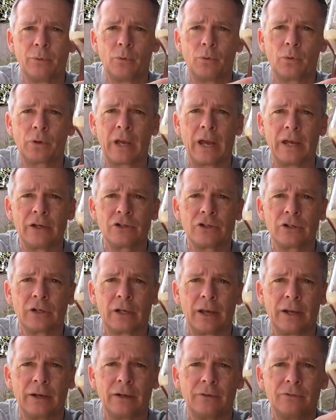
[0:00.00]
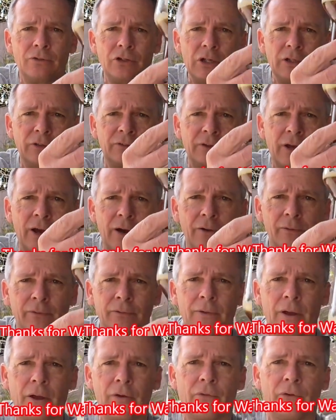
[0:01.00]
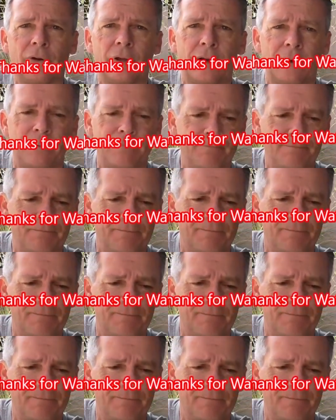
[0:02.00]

and we'll catch you later. Cheers, Carl. Over and out.